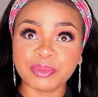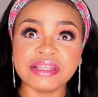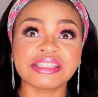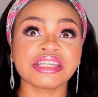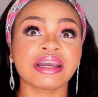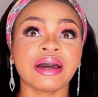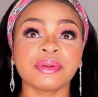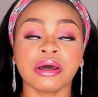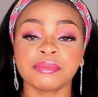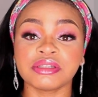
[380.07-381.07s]
please check
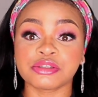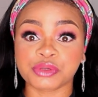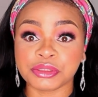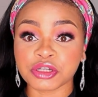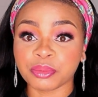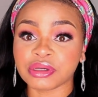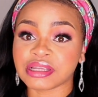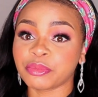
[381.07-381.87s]
out the description box.